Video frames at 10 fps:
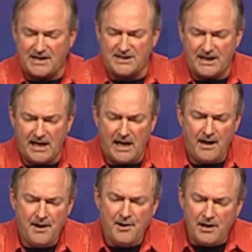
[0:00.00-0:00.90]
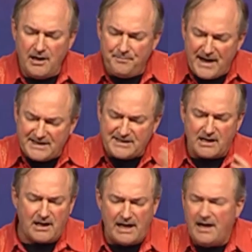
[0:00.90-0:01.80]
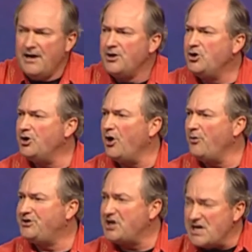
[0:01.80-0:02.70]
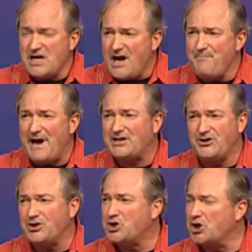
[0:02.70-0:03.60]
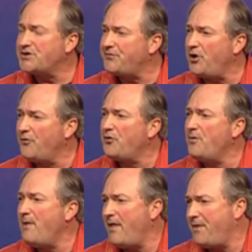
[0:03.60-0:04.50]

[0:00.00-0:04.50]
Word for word: And he, he basically, you know, didn't come back to the church for over a month.